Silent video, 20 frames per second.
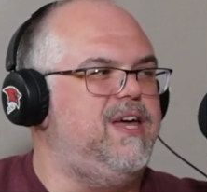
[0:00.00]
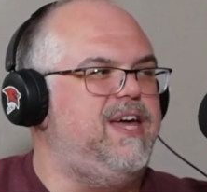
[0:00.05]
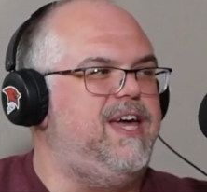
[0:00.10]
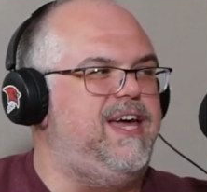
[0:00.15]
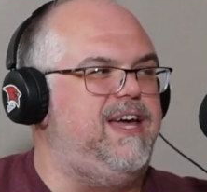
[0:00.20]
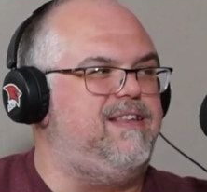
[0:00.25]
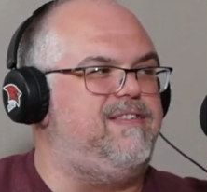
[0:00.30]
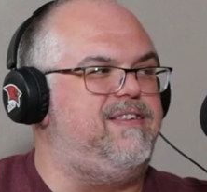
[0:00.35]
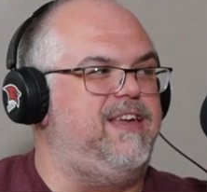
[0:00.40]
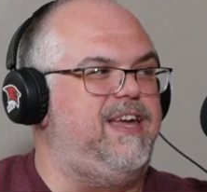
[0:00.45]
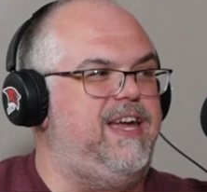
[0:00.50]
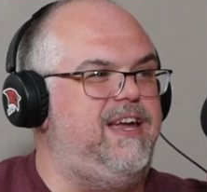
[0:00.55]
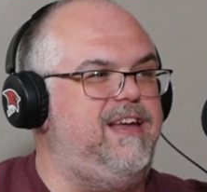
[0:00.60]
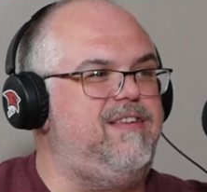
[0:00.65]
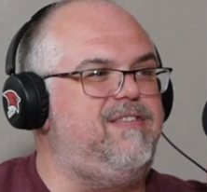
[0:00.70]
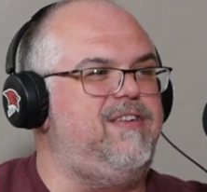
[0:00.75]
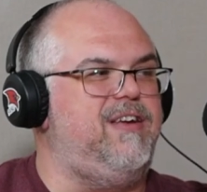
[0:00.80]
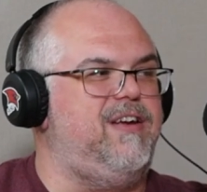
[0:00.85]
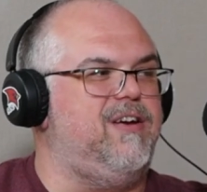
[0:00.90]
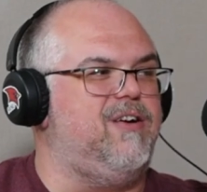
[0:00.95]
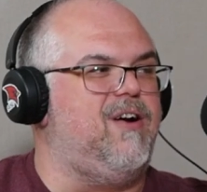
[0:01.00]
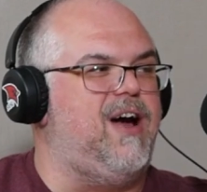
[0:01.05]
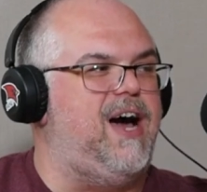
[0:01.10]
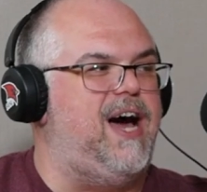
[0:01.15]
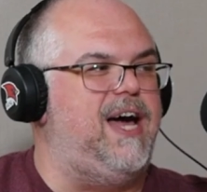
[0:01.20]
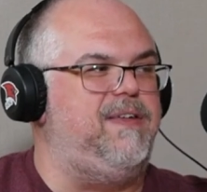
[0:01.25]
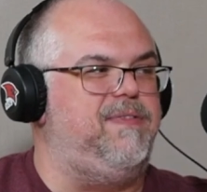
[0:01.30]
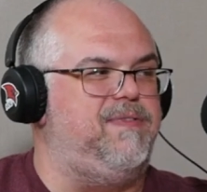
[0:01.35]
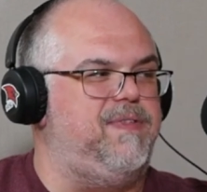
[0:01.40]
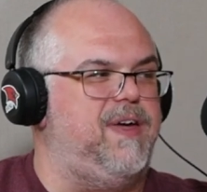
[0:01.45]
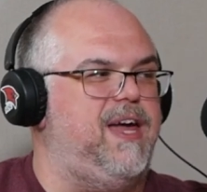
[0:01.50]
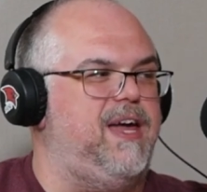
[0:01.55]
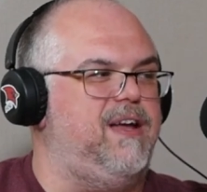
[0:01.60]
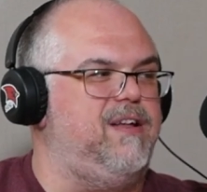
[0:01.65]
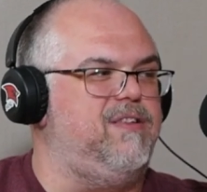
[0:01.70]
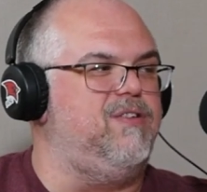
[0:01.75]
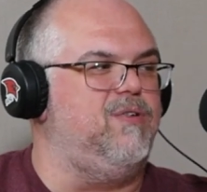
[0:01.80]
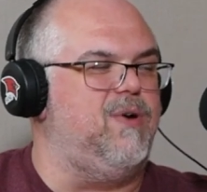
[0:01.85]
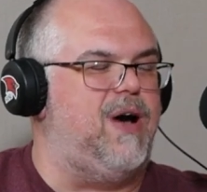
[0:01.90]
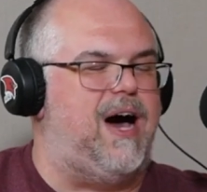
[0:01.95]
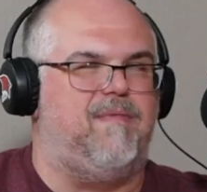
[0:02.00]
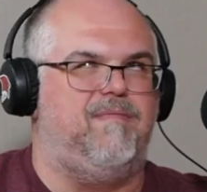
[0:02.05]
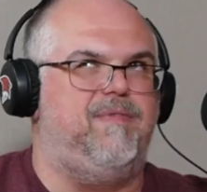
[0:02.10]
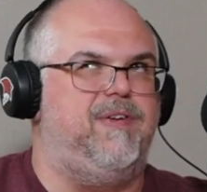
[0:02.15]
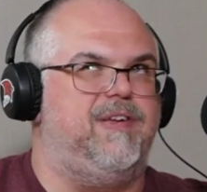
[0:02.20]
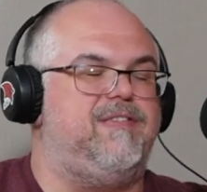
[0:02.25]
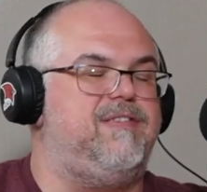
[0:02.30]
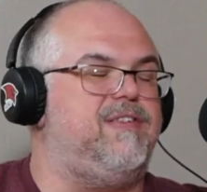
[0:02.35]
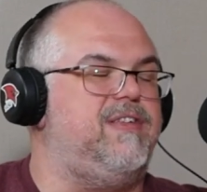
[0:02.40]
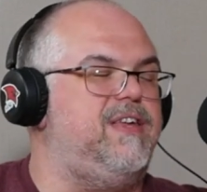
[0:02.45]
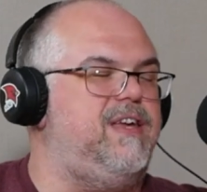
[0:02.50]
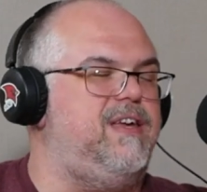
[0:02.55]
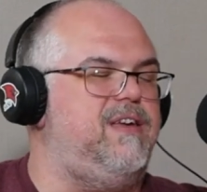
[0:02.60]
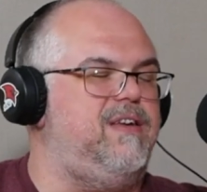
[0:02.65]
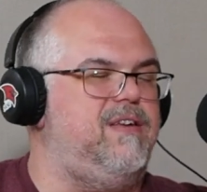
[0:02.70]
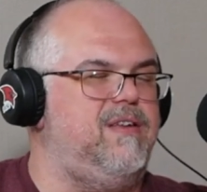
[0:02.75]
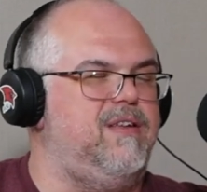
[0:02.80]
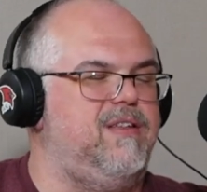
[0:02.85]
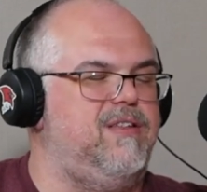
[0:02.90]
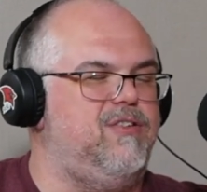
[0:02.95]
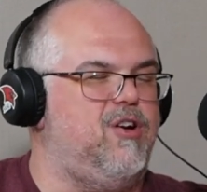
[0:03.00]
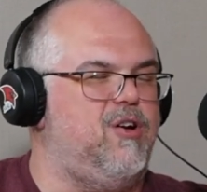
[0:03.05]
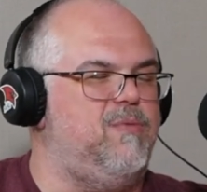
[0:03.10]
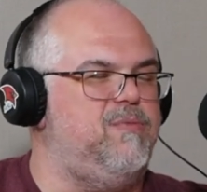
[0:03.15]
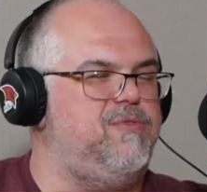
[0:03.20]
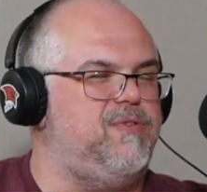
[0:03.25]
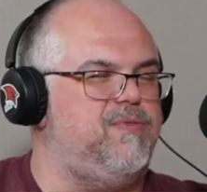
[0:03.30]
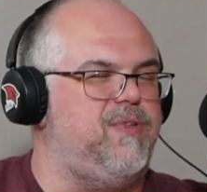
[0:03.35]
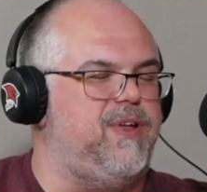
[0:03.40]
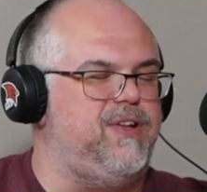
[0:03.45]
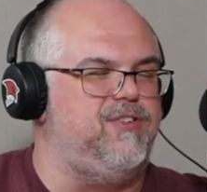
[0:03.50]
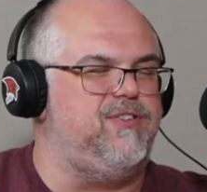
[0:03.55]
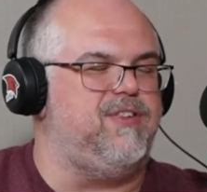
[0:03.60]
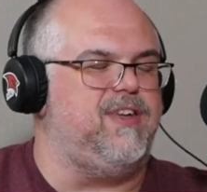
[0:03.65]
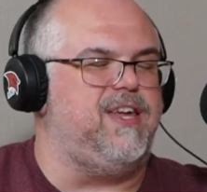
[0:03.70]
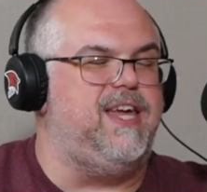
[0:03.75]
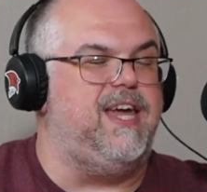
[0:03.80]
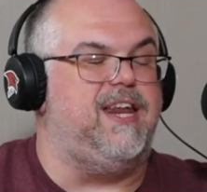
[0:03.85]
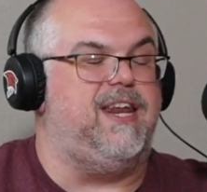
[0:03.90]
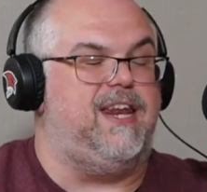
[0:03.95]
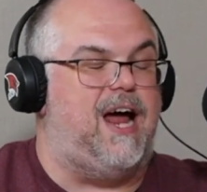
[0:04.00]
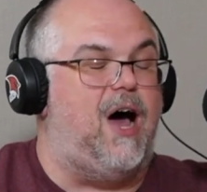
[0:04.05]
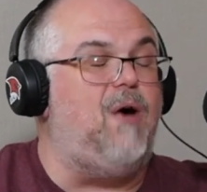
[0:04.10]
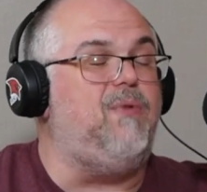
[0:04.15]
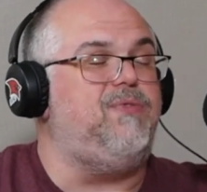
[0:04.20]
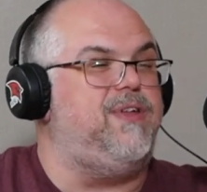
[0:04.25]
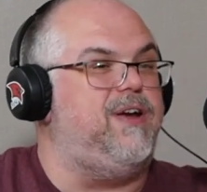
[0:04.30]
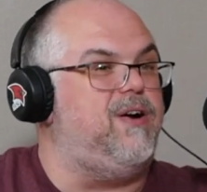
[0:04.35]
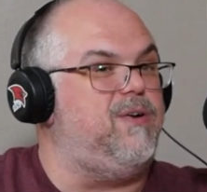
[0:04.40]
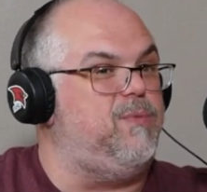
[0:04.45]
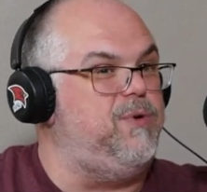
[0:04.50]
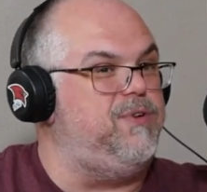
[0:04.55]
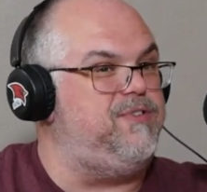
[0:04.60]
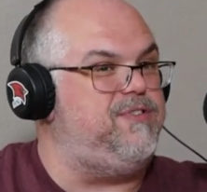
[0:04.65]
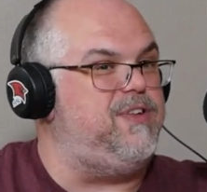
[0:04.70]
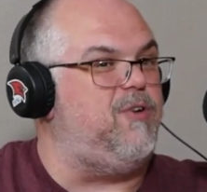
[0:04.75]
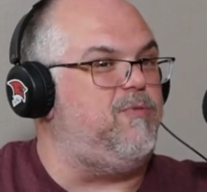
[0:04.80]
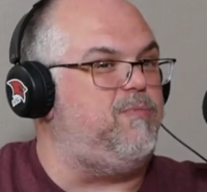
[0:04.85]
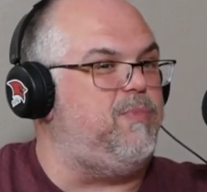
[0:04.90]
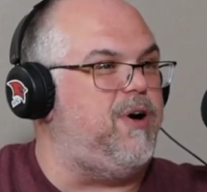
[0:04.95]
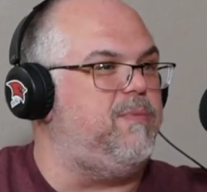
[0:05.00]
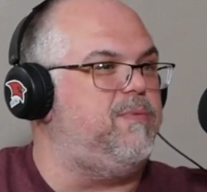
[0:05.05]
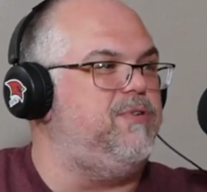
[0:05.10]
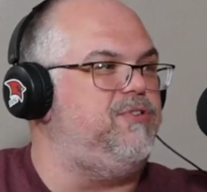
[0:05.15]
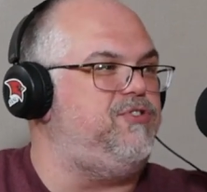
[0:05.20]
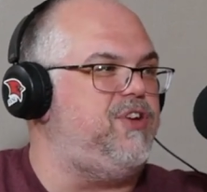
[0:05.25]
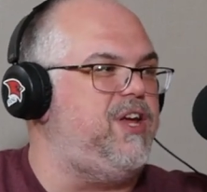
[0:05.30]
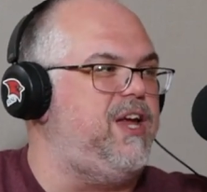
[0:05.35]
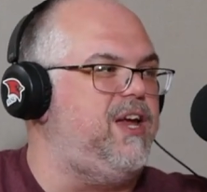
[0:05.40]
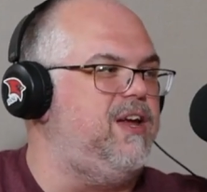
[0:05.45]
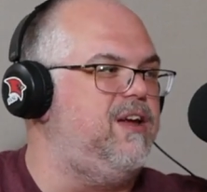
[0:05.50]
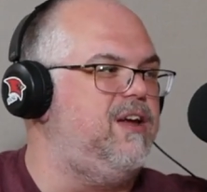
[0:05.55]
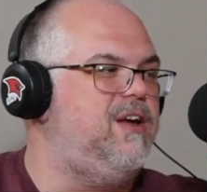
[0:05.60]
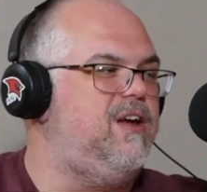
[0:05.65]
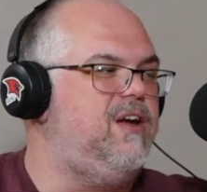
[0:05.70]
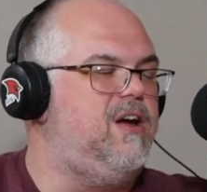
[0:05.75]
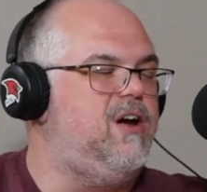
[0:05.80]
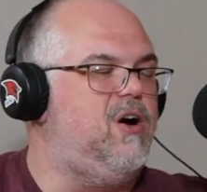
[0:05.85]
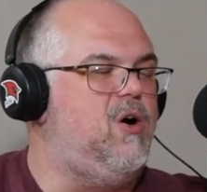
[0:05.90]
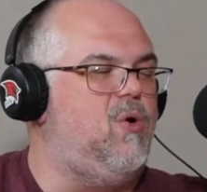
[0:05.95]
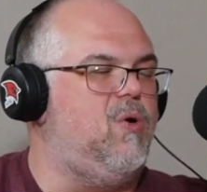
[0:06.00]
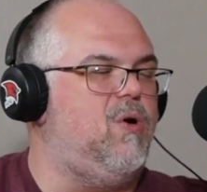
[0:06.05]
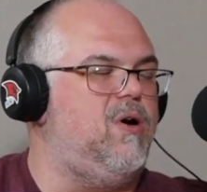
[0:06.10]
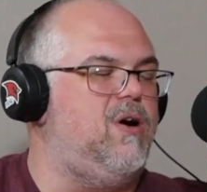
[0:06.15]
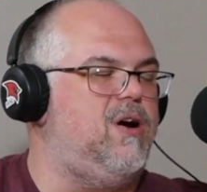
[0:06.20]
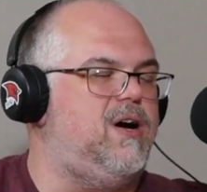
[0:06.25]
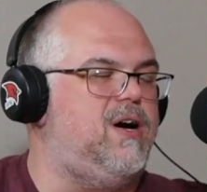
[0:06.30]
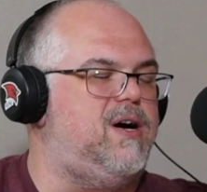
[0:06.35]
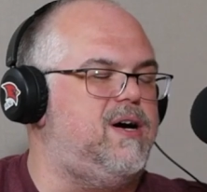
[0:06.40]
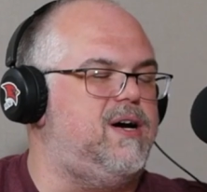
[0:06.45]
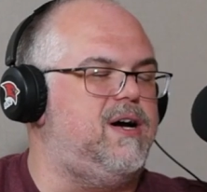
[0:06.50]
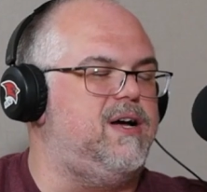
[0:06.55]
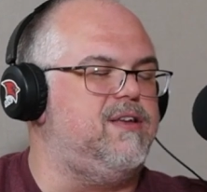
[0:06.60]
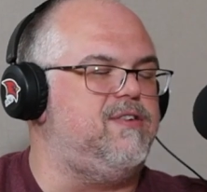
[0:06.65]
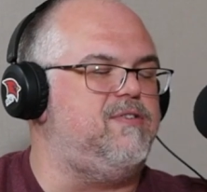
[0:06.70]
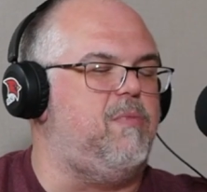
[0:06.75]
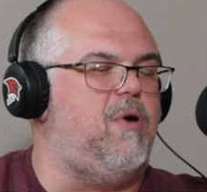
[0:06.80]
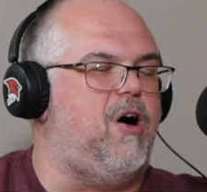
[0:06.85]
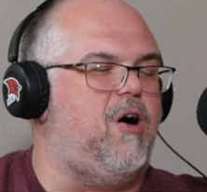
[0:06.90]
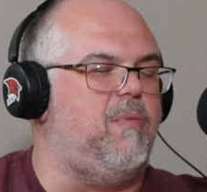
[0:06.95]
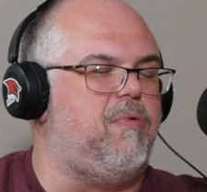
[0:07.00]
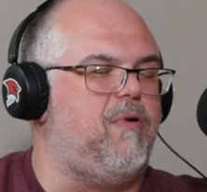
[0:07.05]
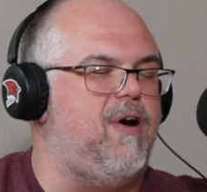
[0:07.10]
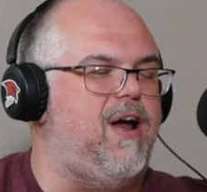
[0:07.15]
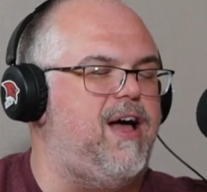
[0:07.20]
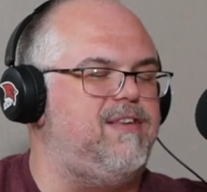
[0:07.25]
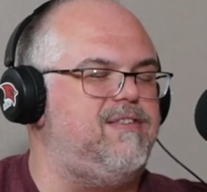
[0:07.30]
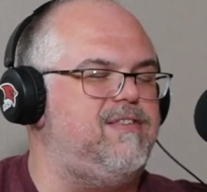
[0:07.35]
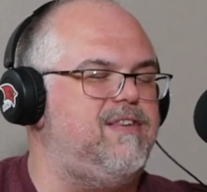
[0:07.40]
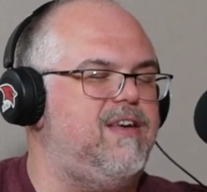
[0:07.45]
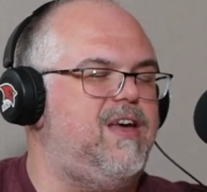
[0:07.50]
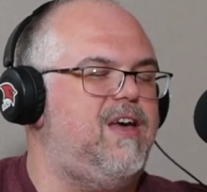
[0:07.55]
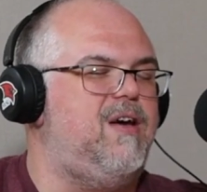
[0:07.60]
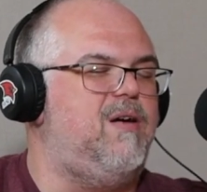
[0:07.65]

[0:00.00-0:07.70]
It's easier, I think, to obviously, in terms of like just to get it out there with self-publishing or a small press,